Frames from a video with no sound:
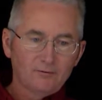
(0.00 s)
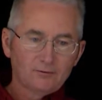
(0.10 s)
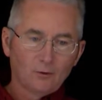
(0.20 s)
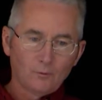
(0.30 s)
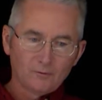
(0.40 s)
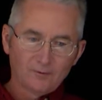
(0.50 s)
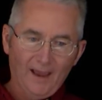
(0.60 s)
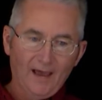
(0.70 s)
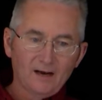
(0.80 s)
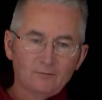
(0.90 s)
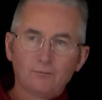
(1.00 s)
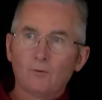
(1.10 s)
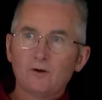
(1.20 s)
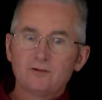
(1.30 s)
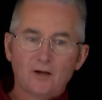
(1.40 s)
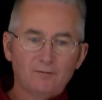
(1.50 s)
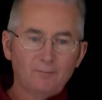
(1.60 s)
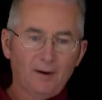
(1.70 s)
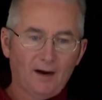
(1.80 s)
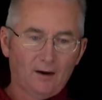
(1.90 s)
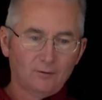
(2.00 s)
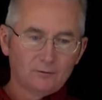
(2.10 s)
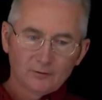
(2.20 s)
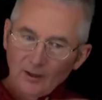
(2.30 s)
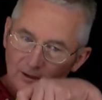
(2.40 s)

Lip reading: so we've added 47 pounds,